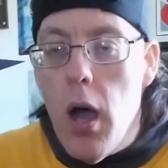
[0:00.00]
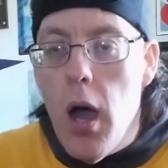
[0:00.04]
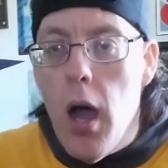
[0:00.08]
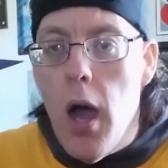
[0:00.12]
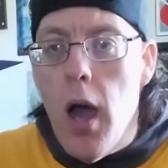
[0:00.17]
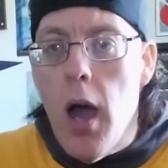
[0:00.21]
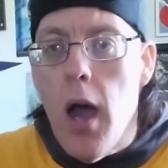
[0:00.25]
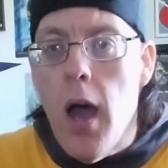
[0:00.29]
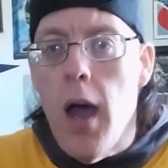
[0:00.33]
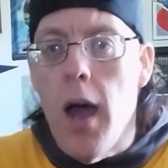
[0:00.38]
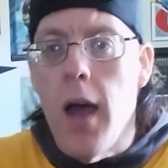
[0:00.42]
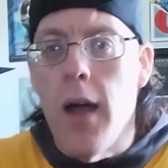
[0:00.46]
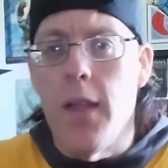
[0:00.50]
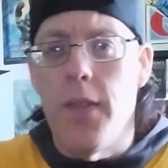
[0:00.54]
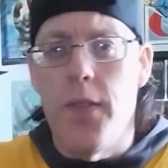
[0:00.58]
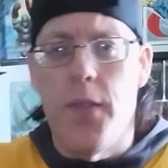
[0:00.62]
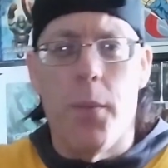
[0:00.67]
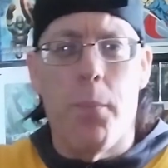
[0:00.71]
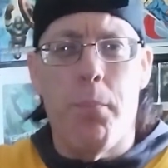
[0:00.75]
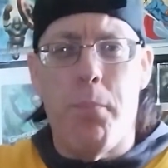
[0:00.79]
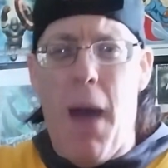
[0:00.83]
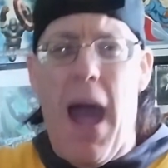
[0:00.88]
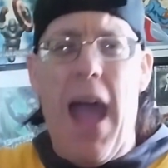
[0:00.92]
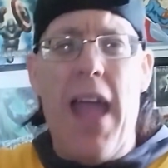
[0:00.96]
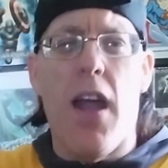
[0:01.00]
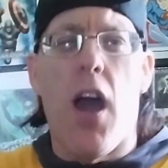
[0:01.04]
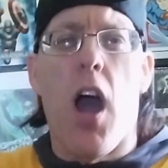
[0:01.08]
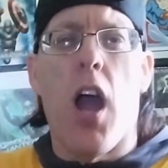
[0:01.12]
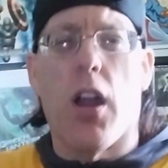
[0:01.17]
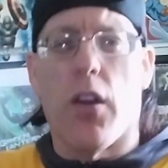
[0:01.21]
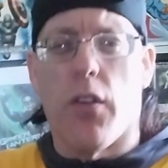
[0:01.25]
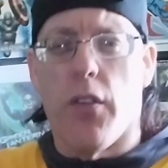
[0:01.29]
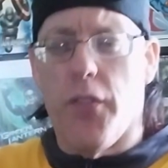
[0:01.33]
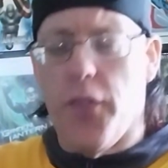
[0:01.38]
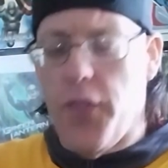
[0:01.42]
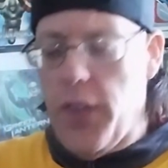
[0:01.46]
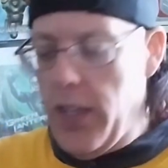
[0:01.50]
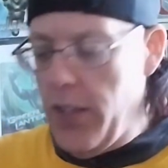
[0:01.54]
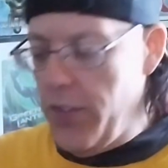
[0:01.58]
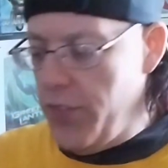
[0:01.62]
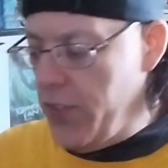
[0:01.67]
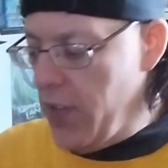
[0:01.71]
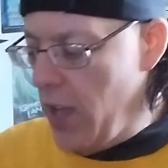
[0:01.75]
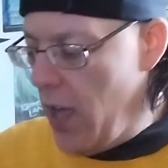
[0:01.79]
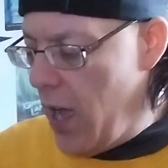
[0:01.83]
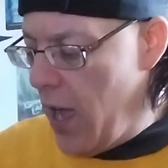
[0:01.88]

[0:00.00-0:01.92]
The biographies.